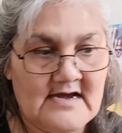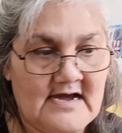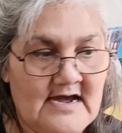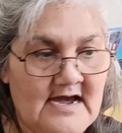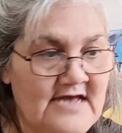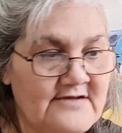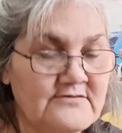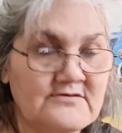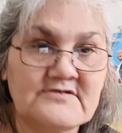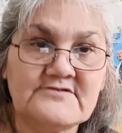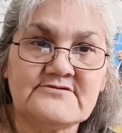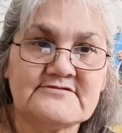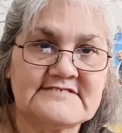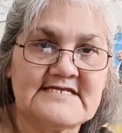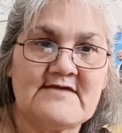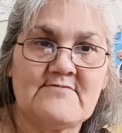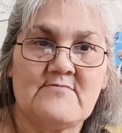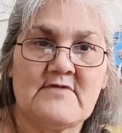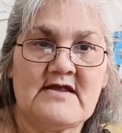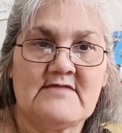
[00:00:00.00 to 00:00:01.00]
I don't
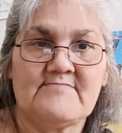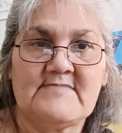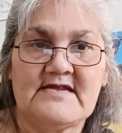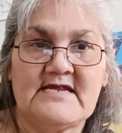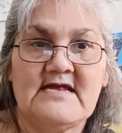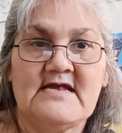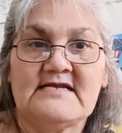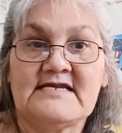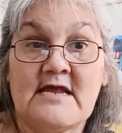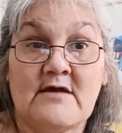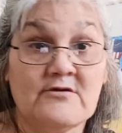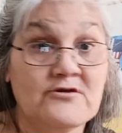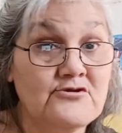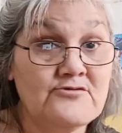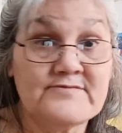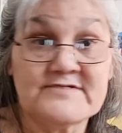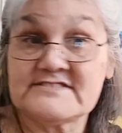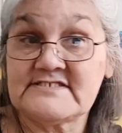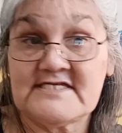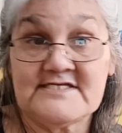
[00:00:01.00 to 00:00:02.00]
understand why now
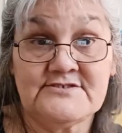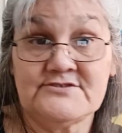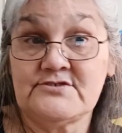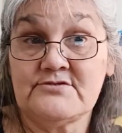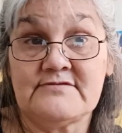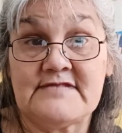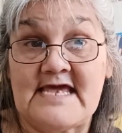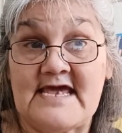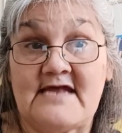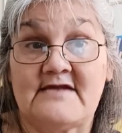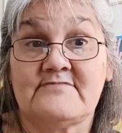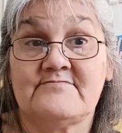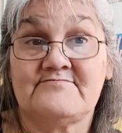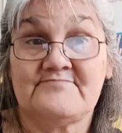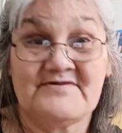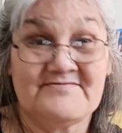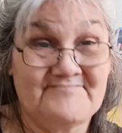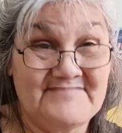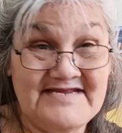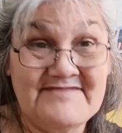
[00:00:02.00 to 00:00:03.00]
Loomis didn't do that,
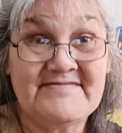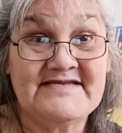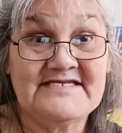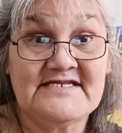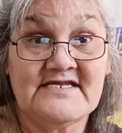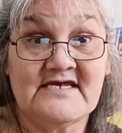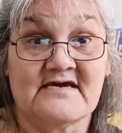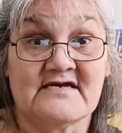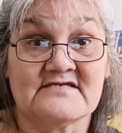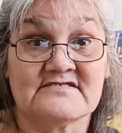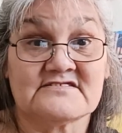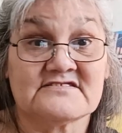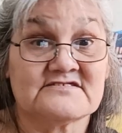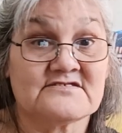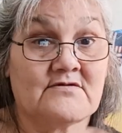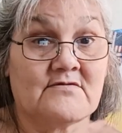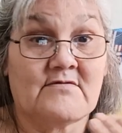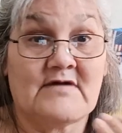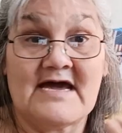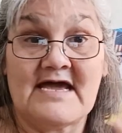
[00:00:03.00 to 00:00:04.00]
but Mimi does,
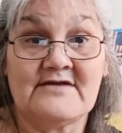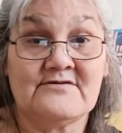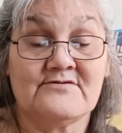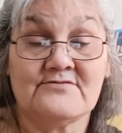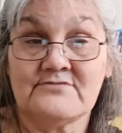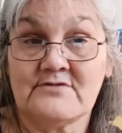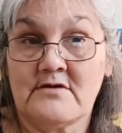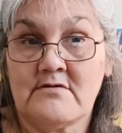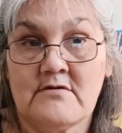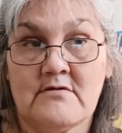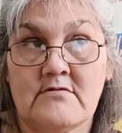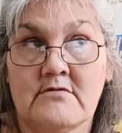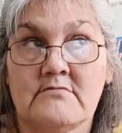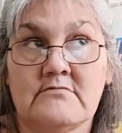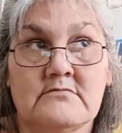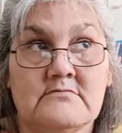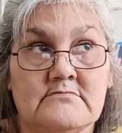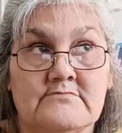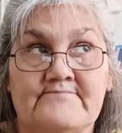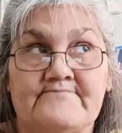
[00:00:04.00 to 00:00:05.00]
so I don't know
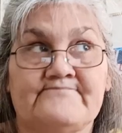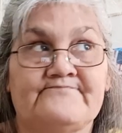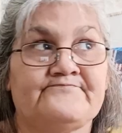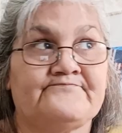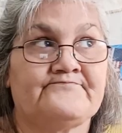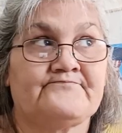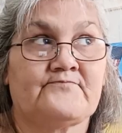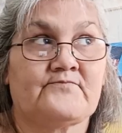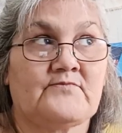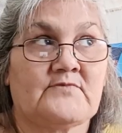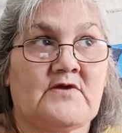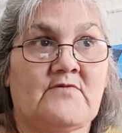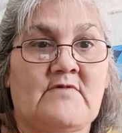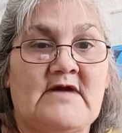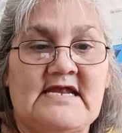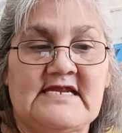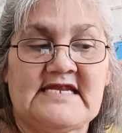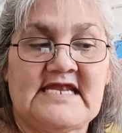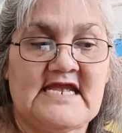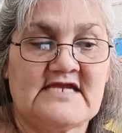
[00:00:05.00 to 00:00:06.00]

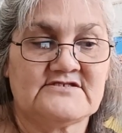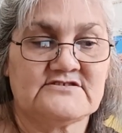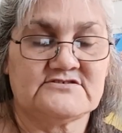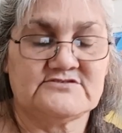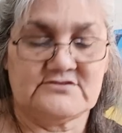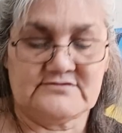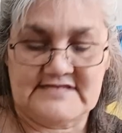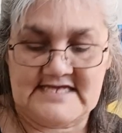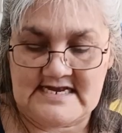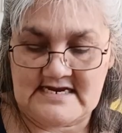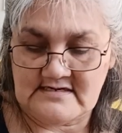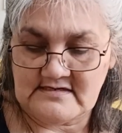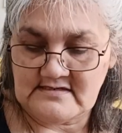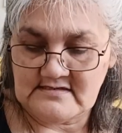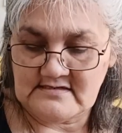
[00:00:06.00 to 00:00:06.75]
why cats do that.